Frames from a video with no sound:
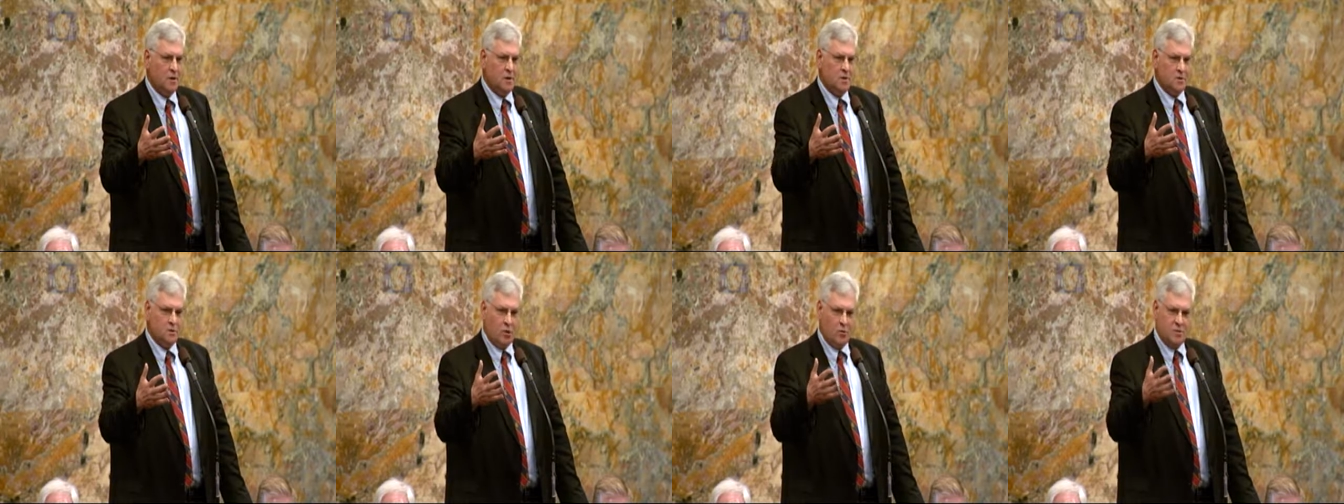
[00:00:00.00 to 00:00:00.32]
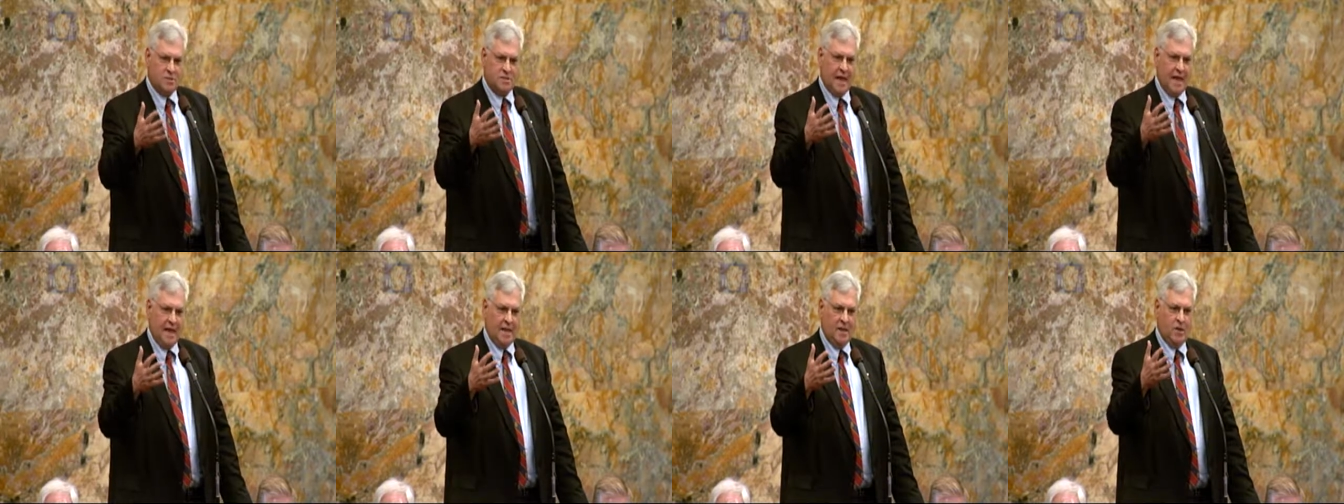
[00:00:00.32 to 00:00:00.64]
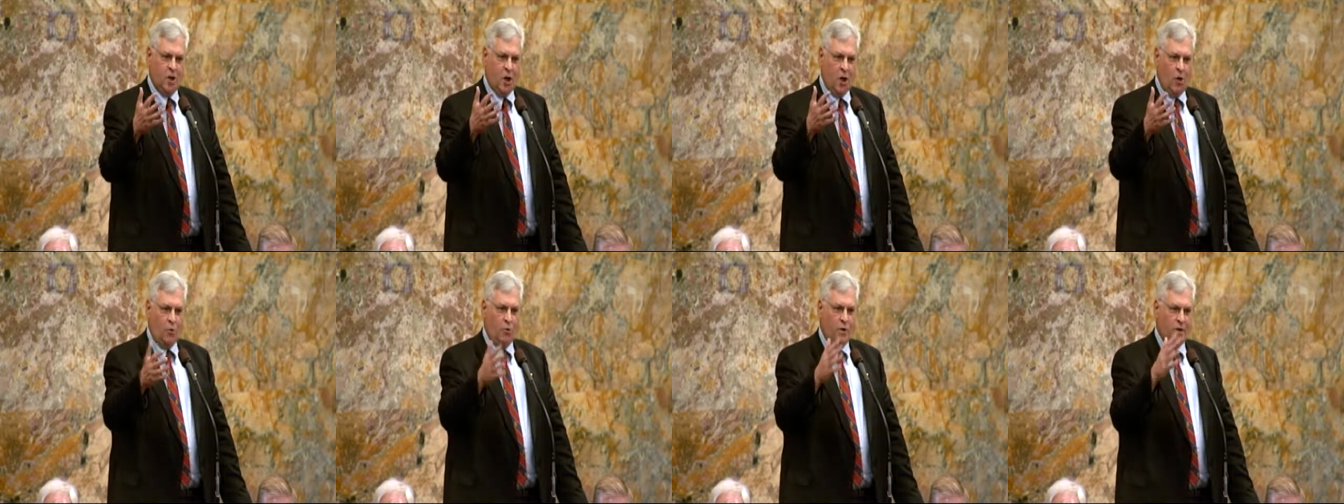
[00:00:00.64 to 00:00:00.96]
so
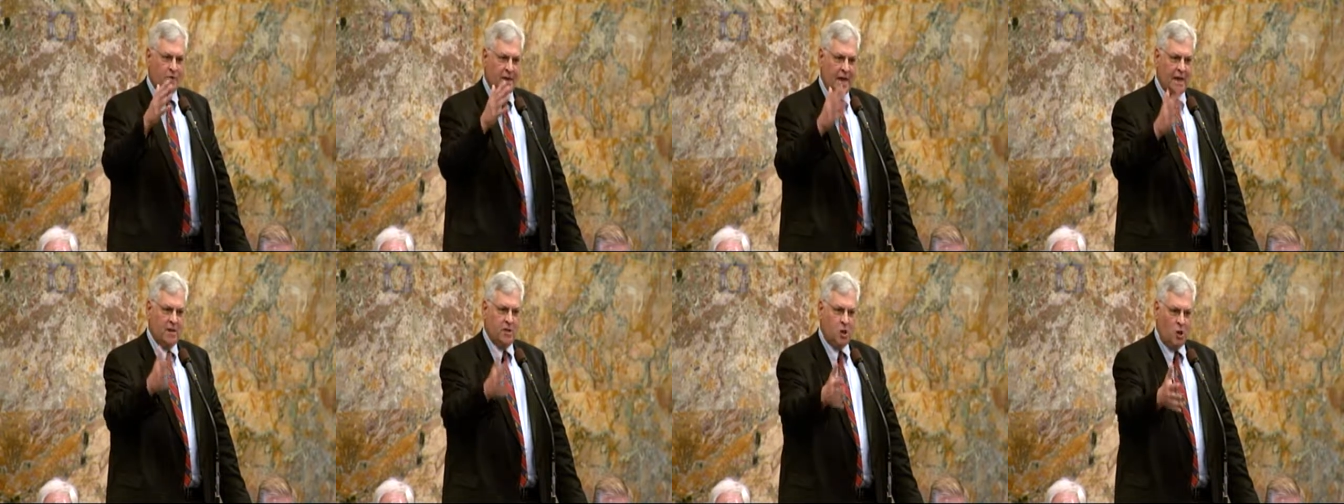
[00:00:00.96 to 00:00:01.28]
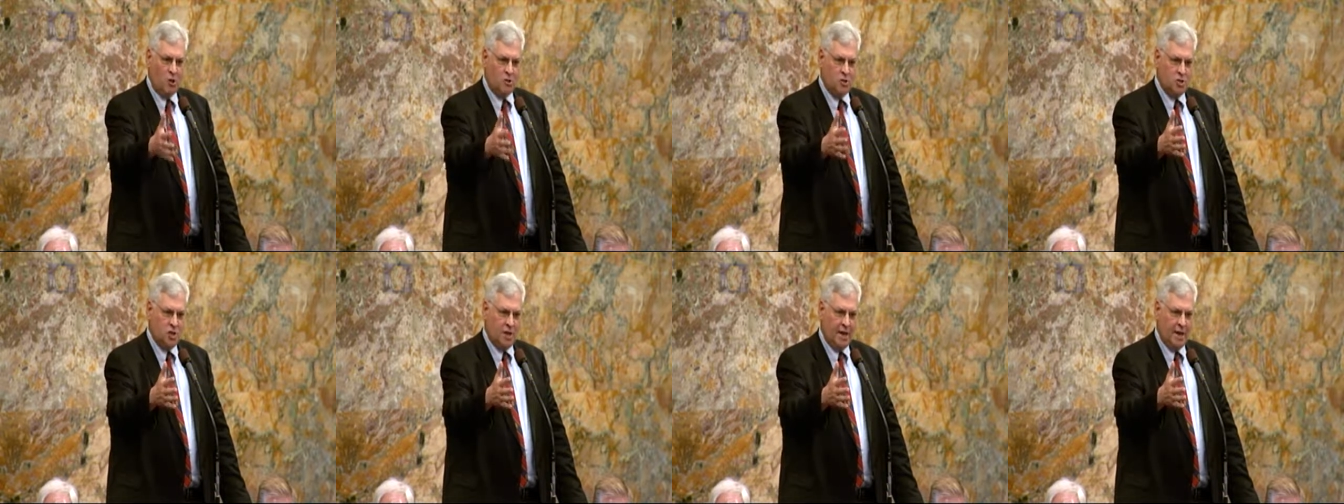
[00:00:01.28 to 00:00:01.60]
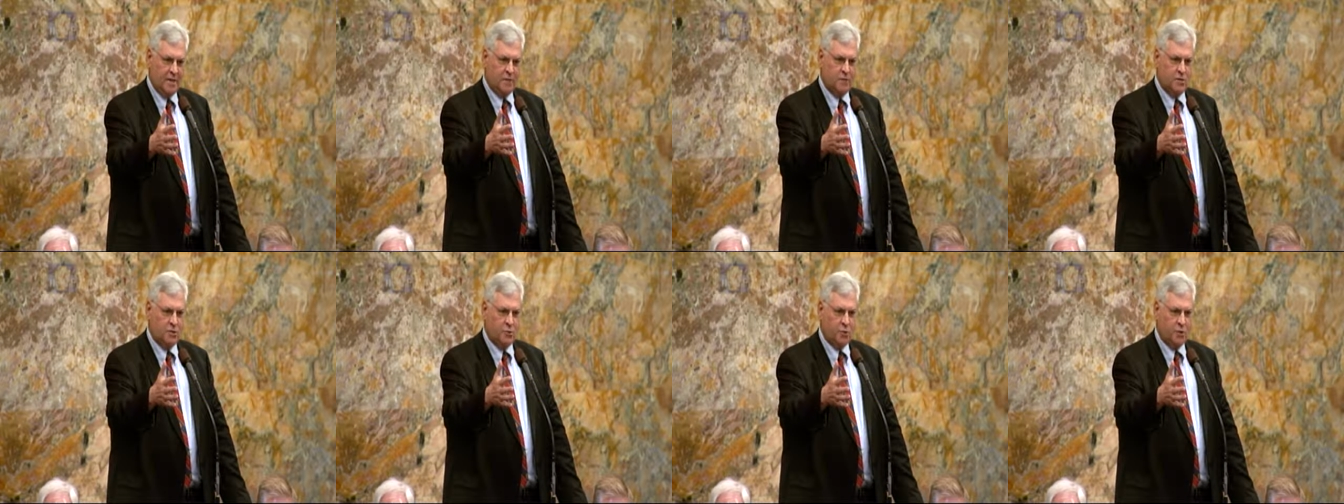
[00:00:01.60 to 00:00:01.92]
we've had no
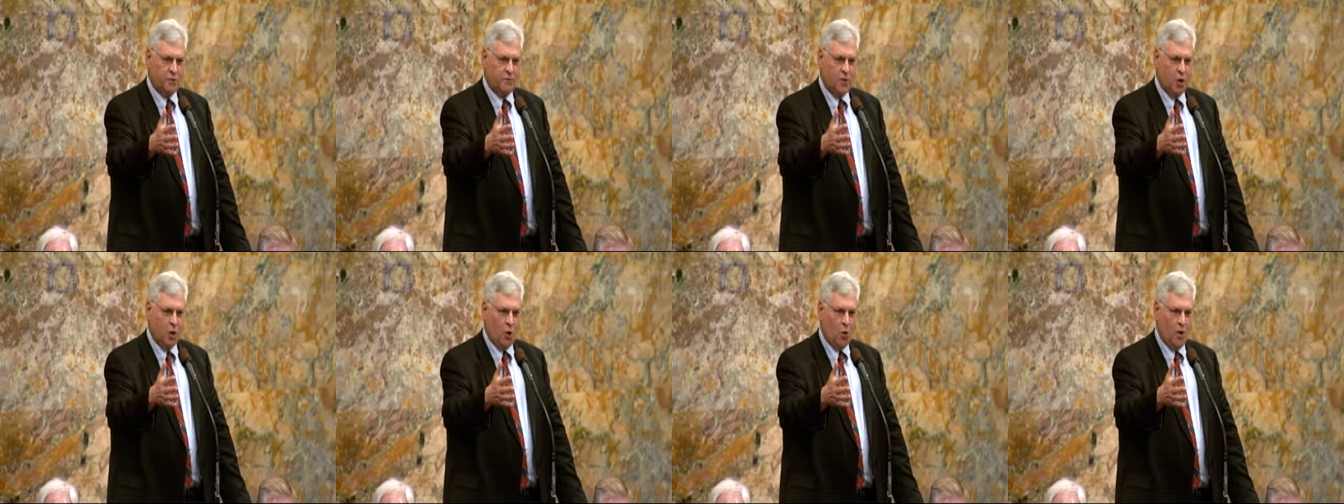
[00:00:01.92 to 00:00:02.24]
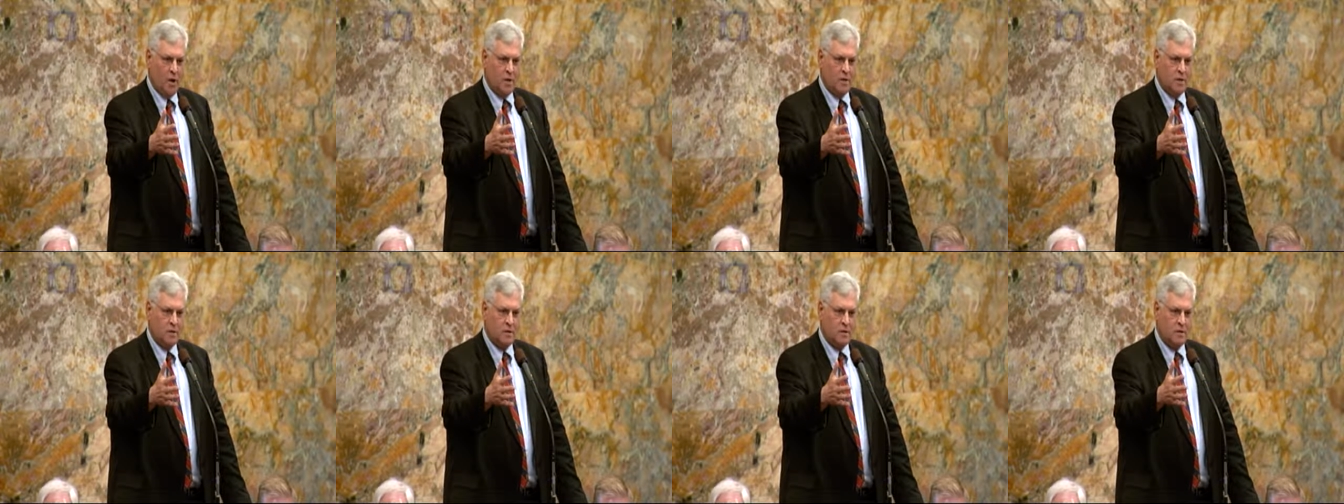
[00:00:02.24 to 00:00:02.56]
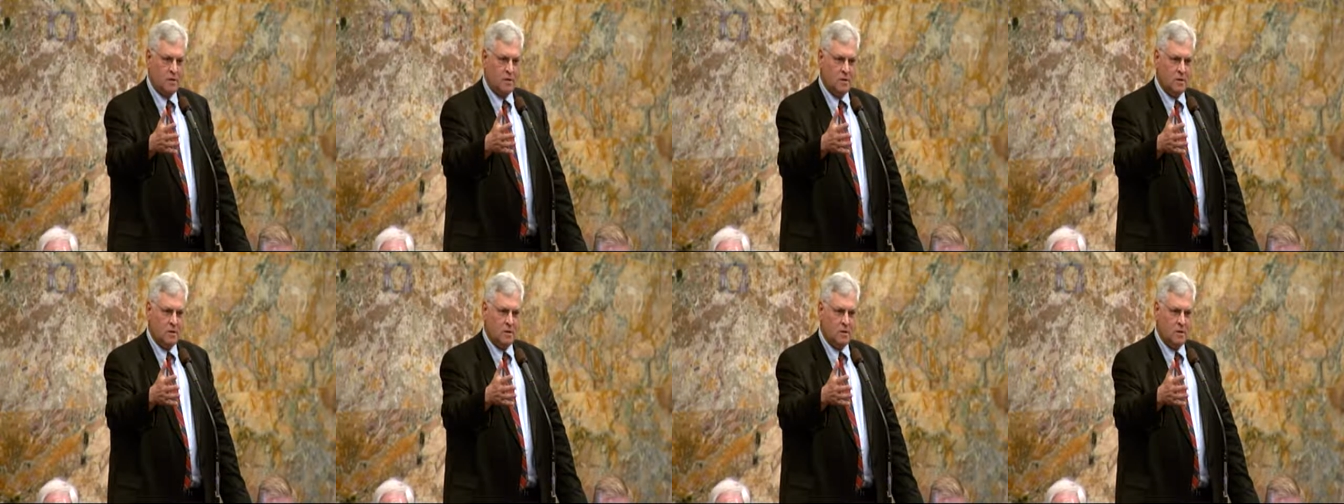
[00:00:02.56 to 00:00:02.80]
chance to review it.